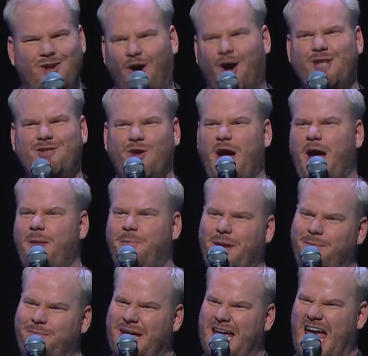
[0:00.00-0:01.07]
Dogs are
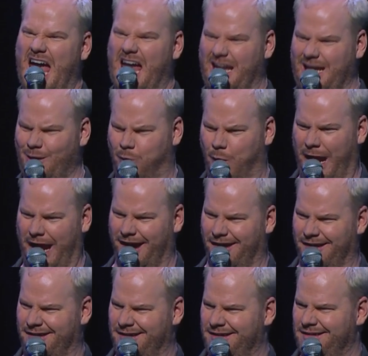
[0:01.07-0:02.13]
happy to be anywhere.
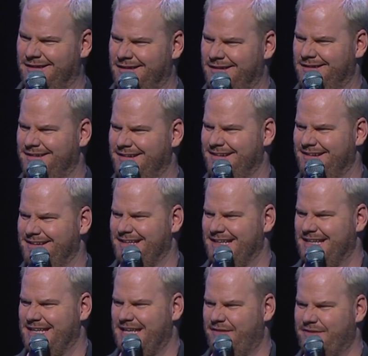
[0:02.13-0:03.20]

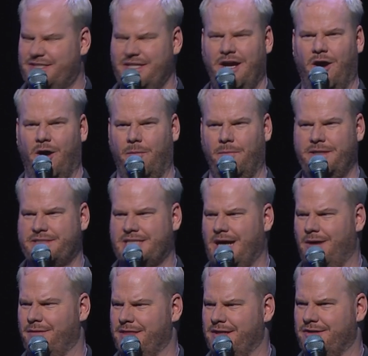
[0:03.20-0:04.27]
You ever see a homeless
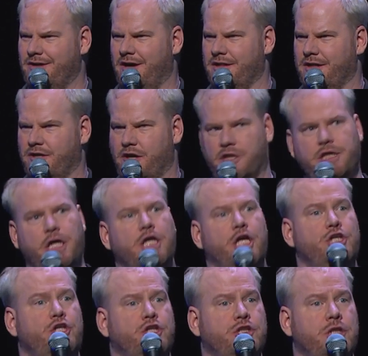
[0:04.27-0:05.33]
guy with a dog? The dog's like,
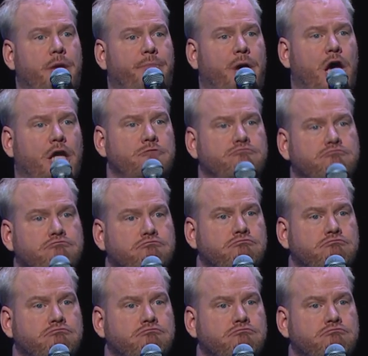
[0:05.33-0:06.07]
this isn't that bad.